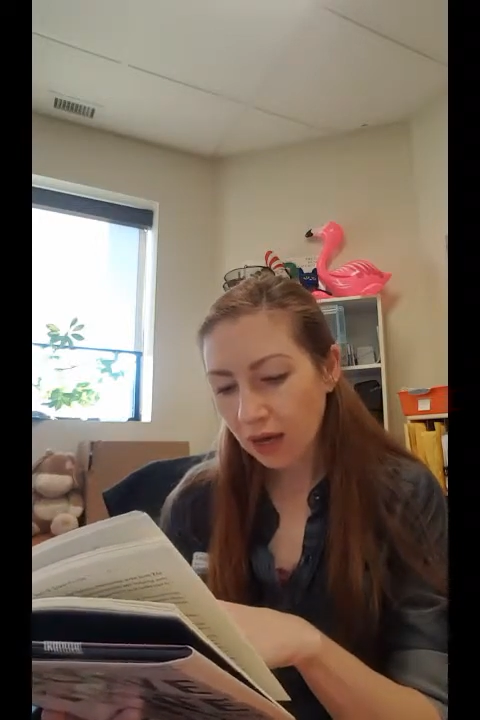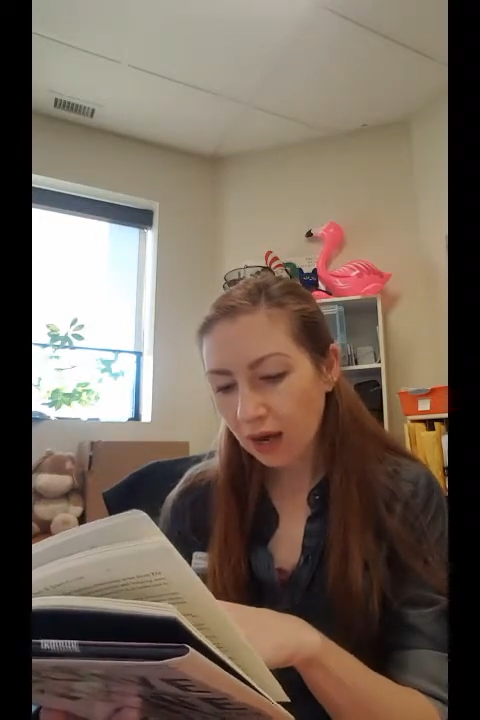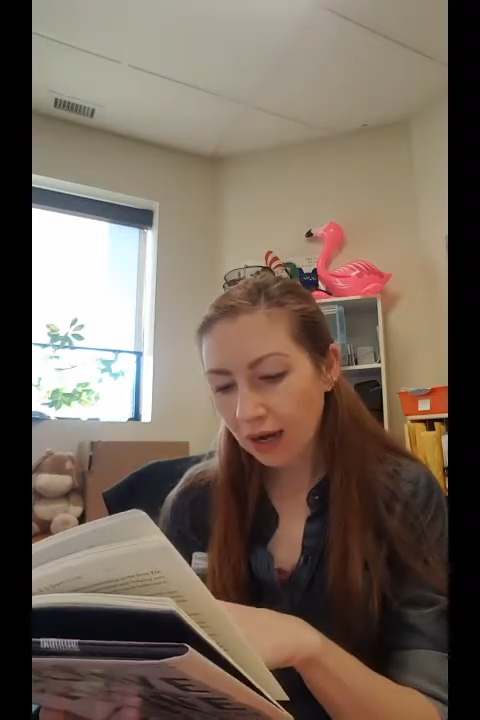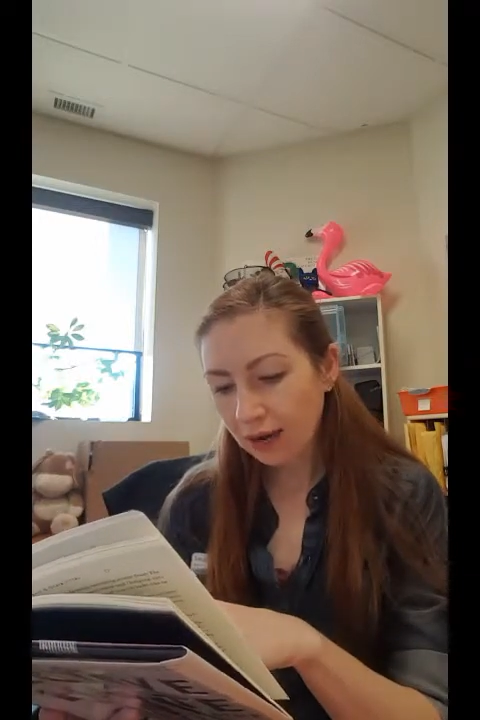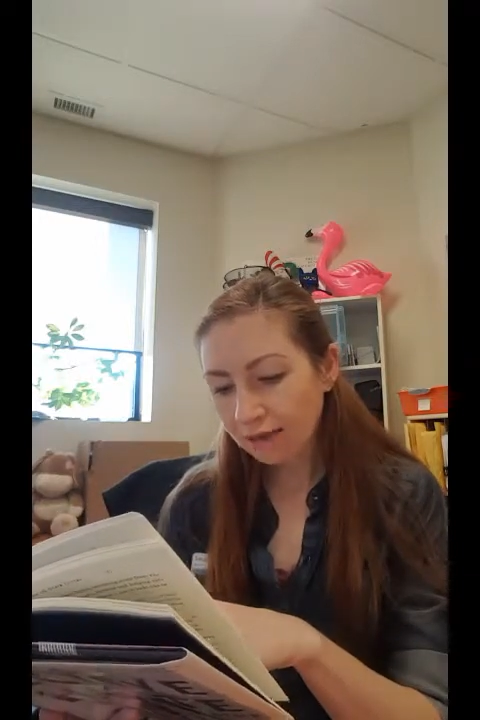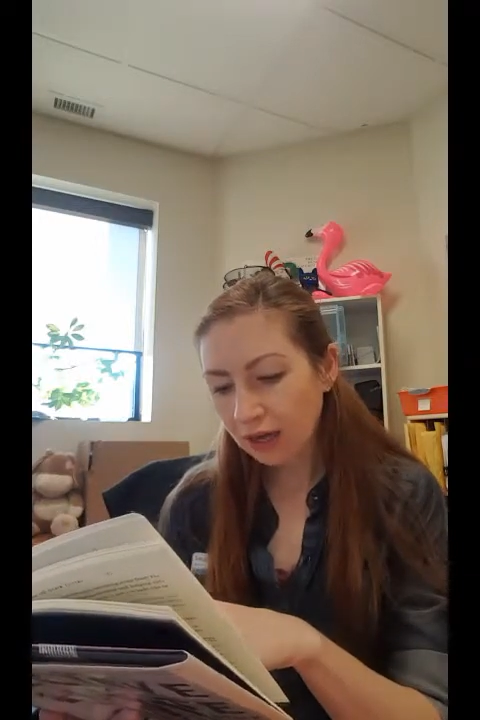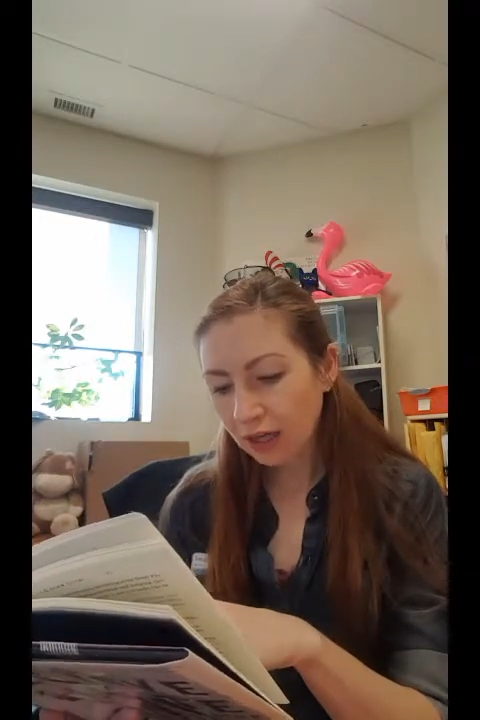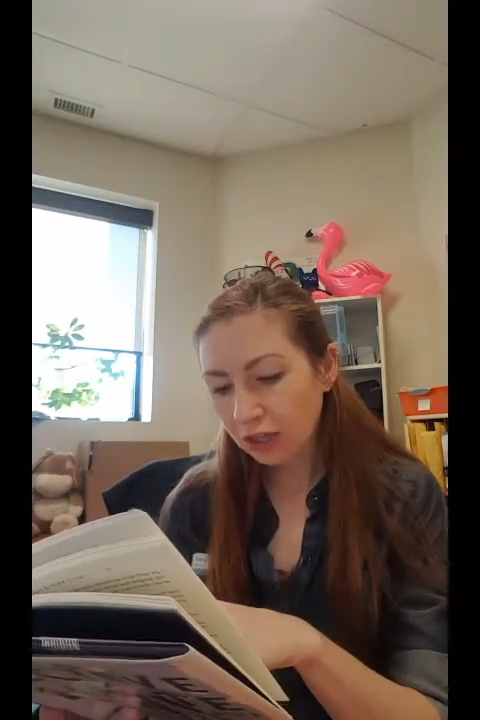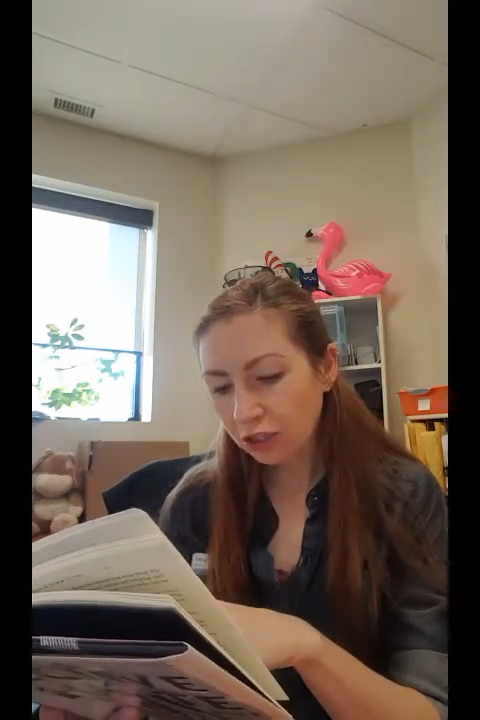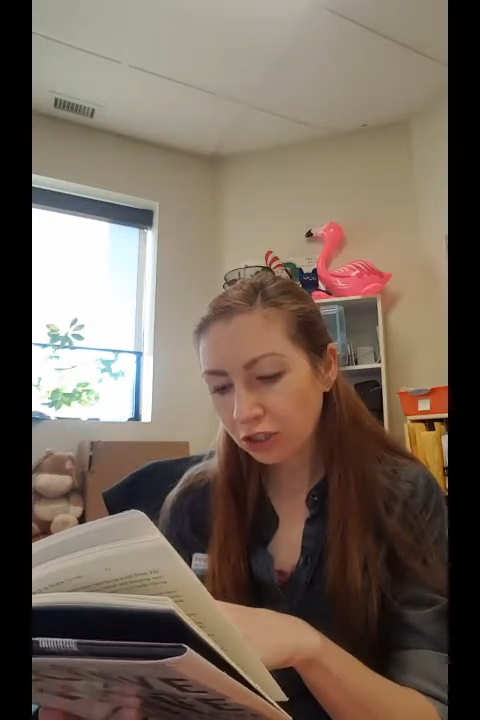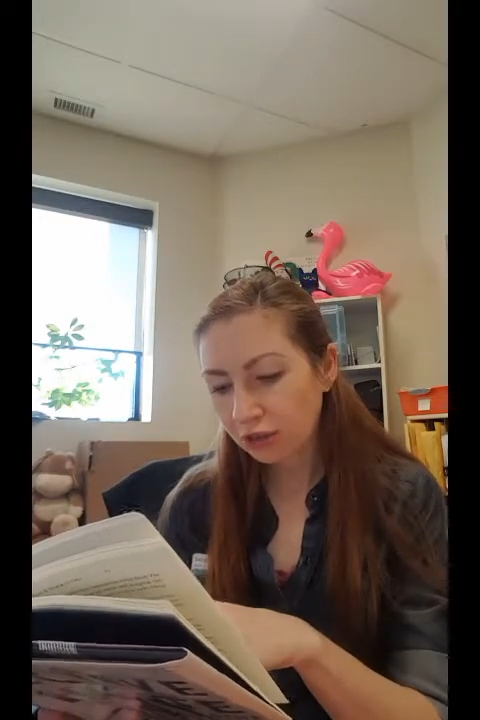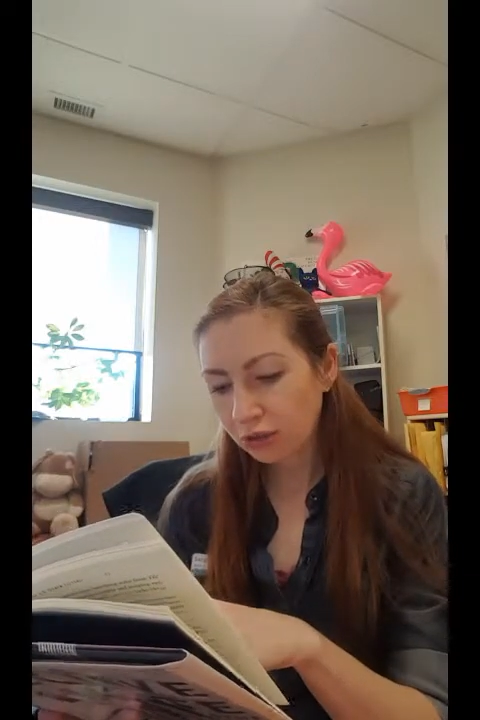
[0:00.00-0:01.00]
I left our
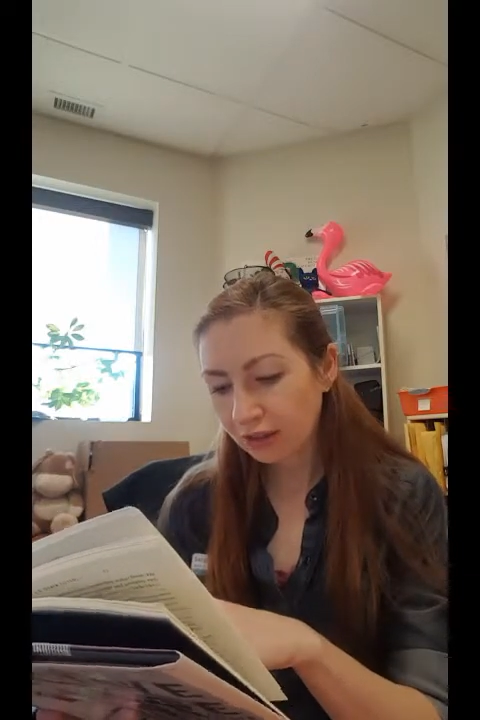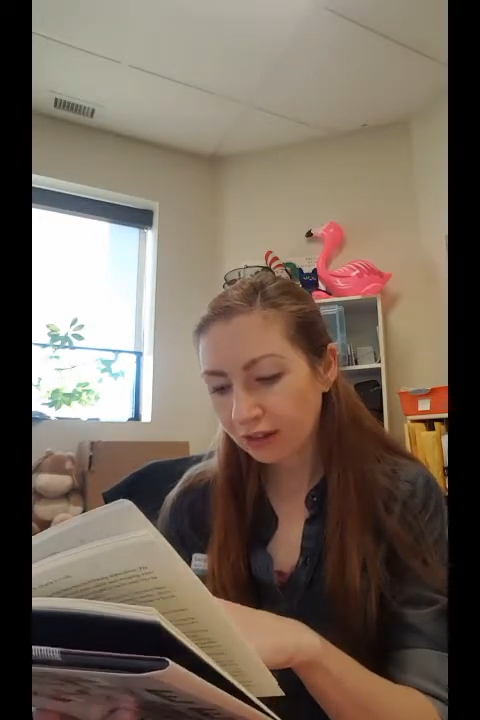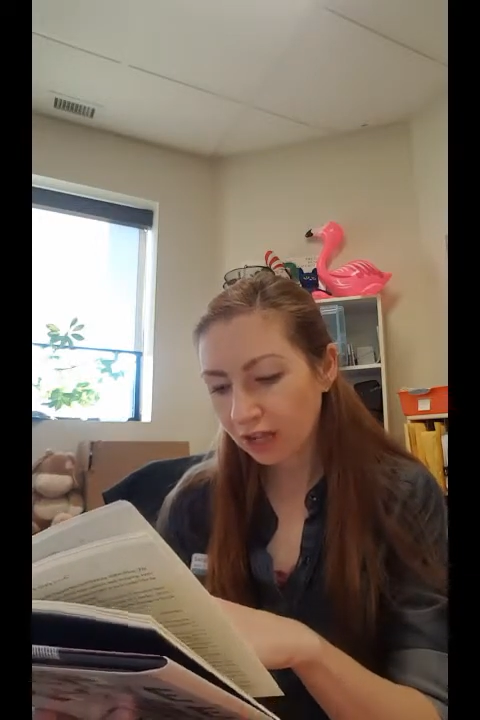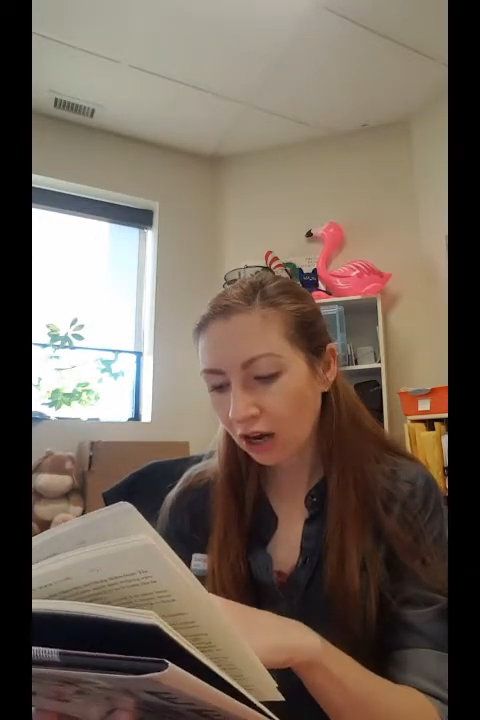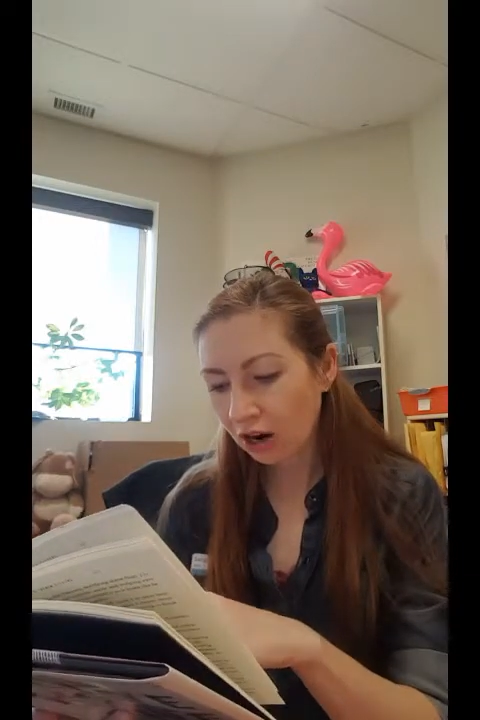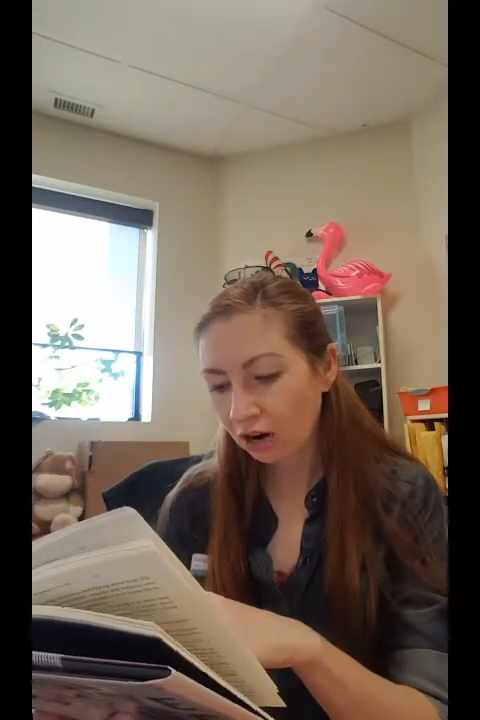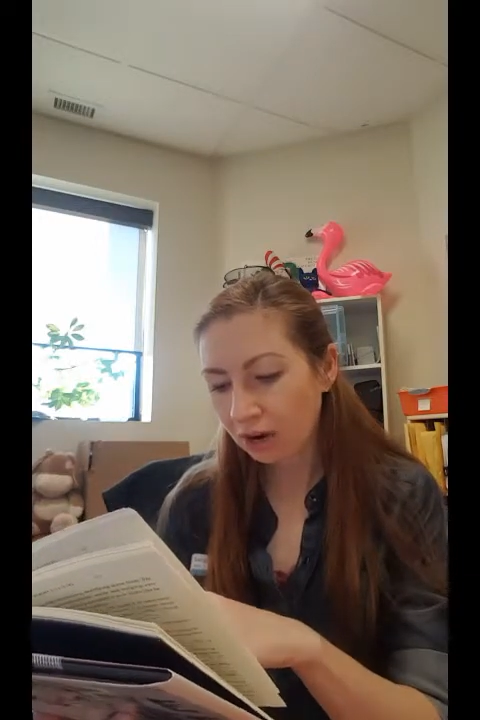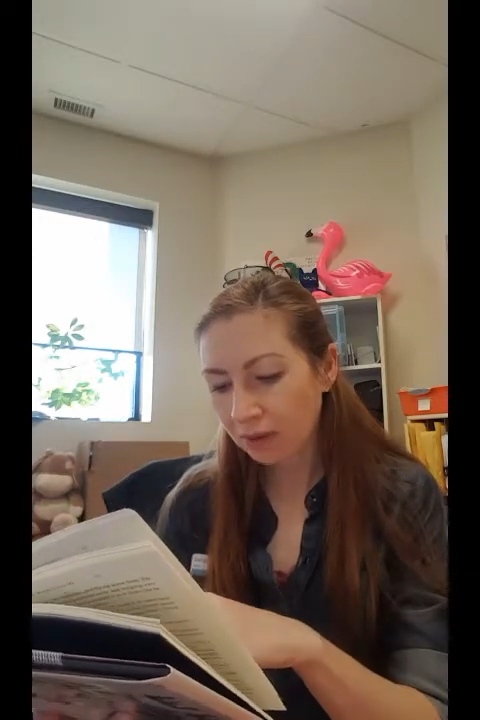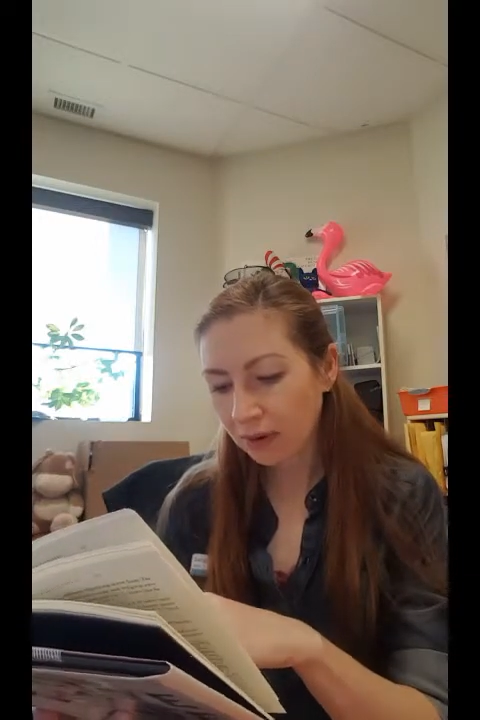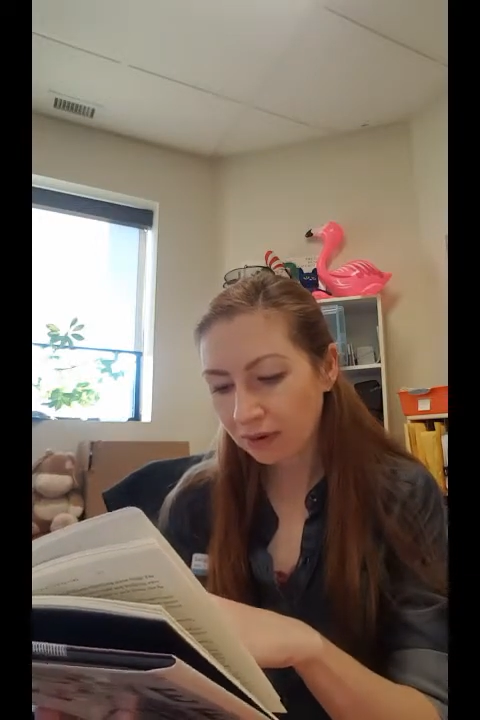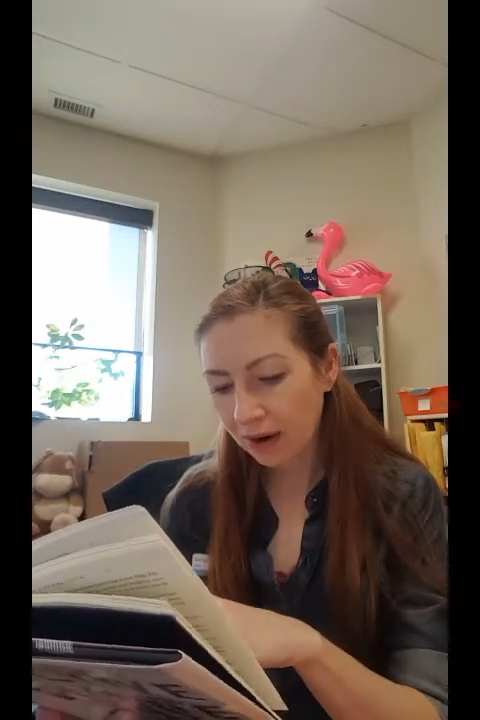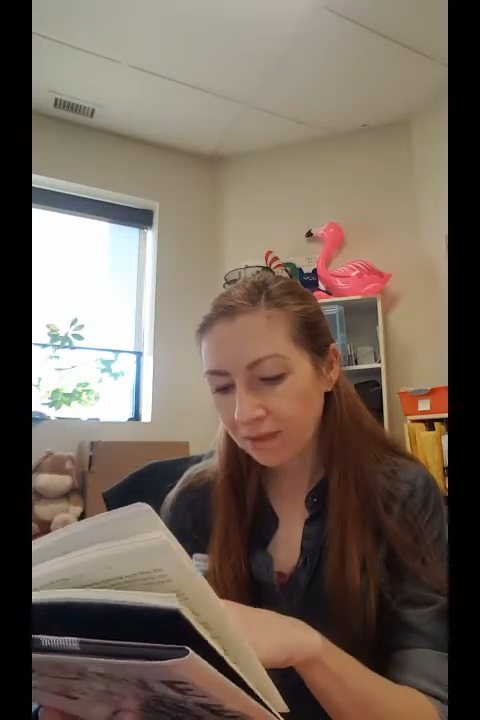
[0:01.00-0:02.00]
lunch cooler in the car. I'll
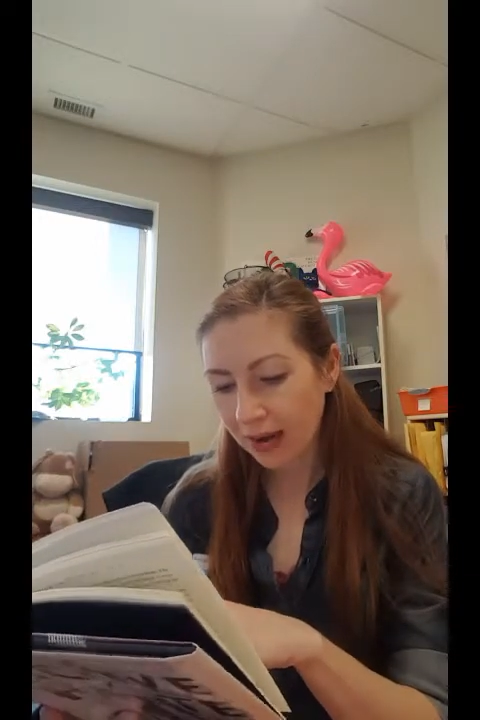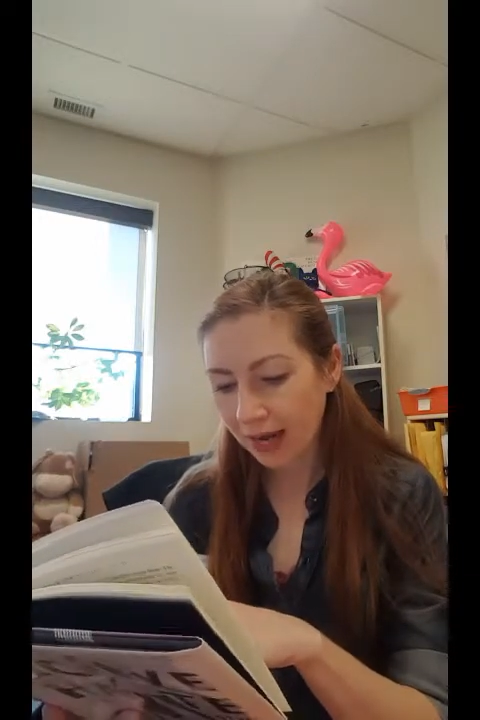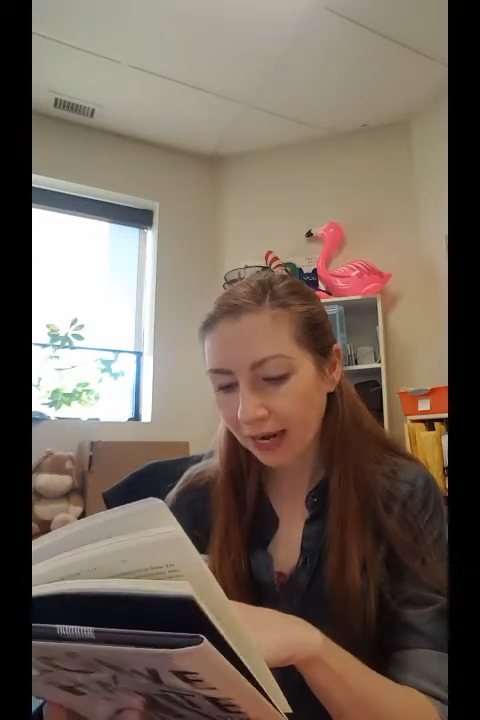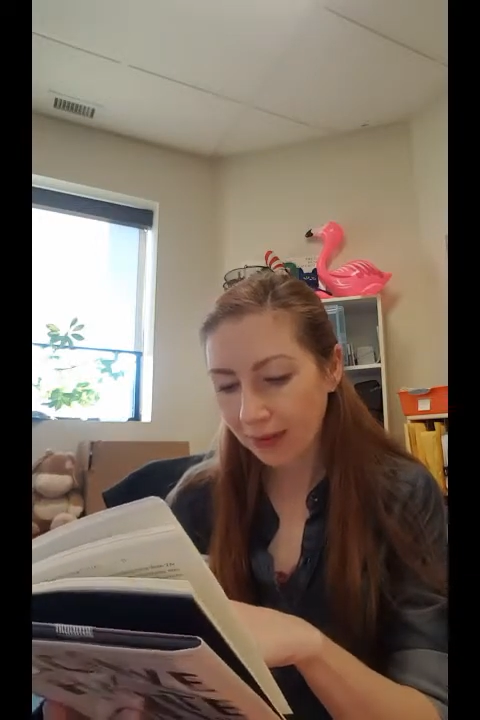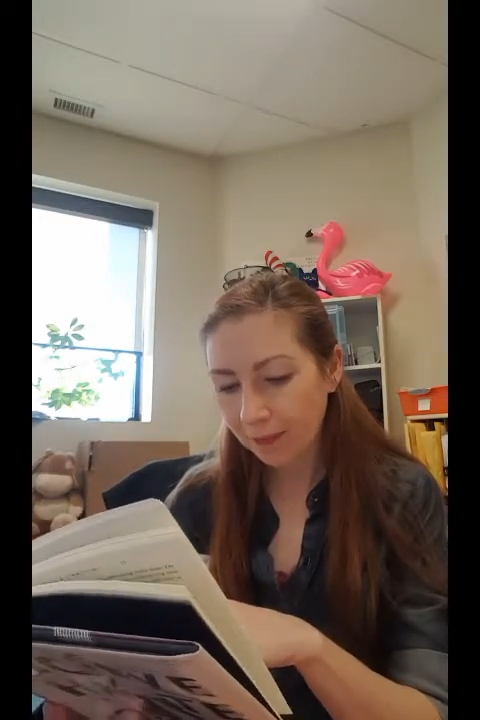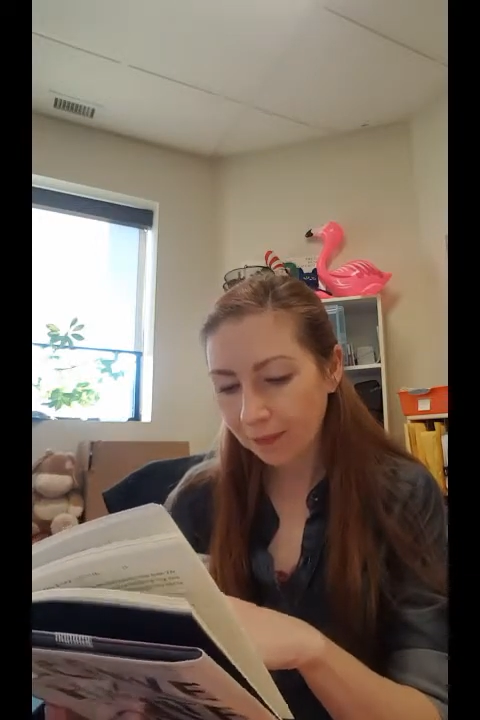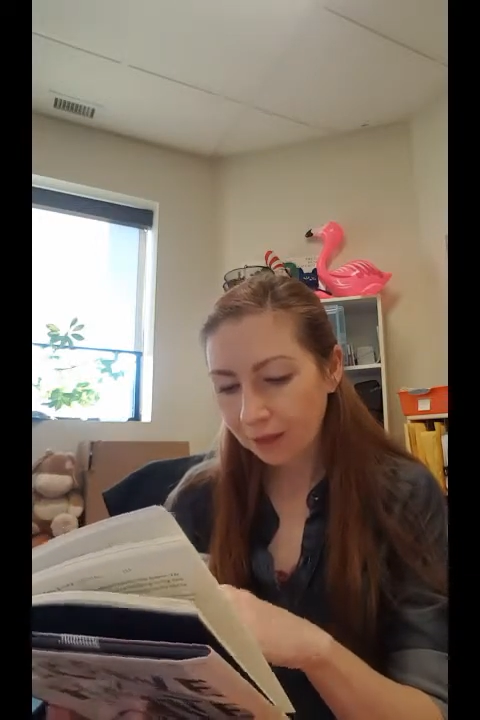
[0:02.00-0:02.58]
be right back.